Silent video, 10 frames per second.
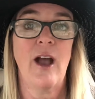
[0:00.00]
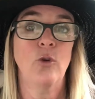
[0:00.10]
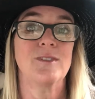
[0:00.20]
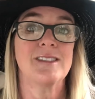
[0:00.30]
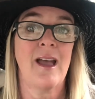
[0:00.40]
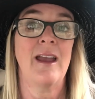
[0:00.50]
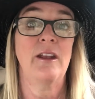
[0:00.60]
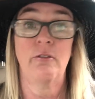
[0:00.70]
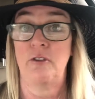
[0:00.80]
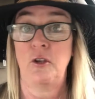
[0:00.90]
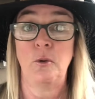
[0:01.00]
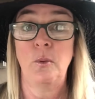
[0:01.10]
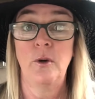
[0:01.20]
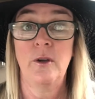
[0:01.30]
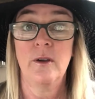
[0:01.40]
outside of
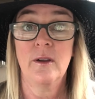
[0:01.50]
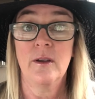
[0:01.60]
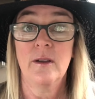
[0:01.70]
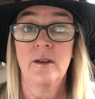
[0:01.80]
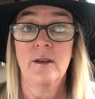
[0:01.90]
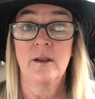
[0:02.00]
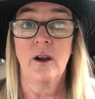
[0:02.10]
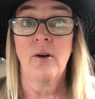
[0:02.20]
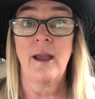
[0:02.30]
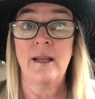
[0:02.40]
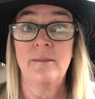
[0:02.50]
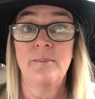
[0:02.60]
you. All right?